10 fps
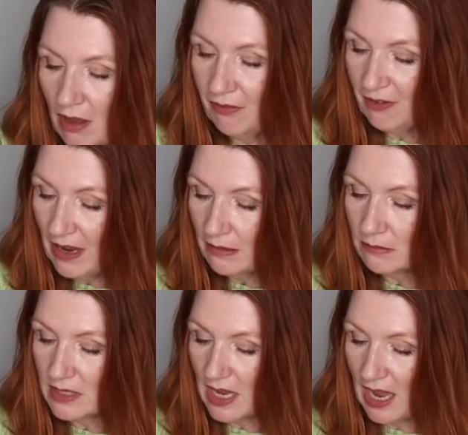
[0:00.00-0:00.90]
I
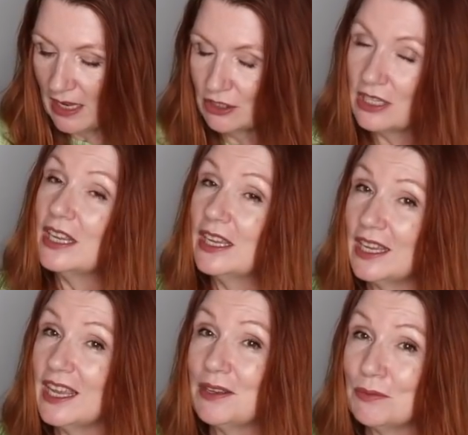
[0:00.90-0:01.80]
found
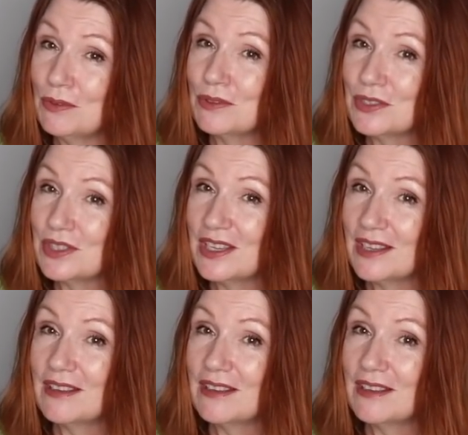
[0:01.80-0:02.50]
actually it was